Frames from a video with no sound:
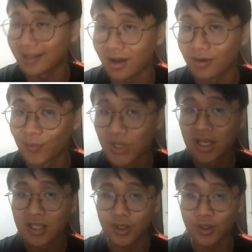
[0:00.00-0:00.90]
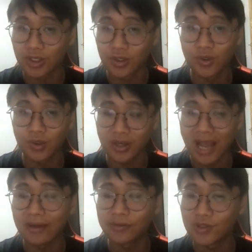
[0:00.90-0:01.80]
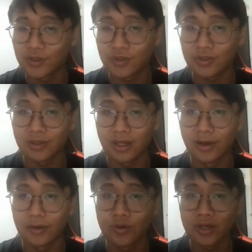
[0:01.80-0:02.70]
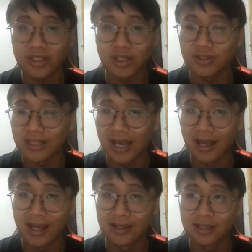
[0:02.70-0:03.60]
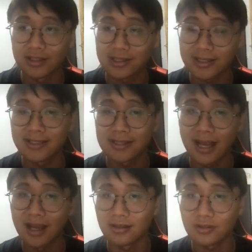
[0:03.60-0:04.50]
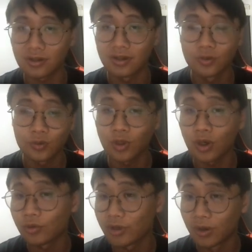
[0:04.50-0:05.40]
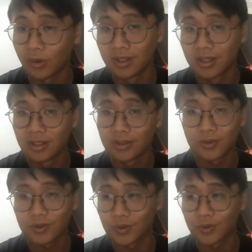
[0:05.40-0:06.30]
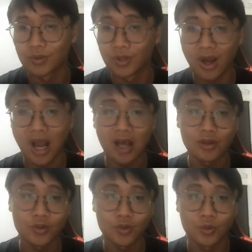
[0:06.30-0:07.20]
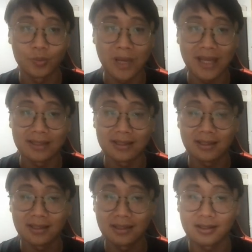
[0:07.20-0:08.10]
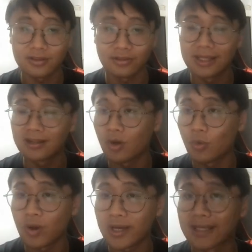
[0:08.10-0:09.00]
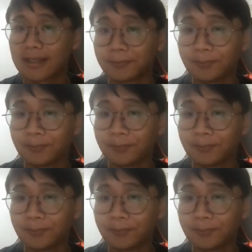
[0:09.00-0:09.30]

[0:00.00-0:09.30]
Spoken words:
down. So you have to Google searching that and see some tutorial to know how to make thread down working.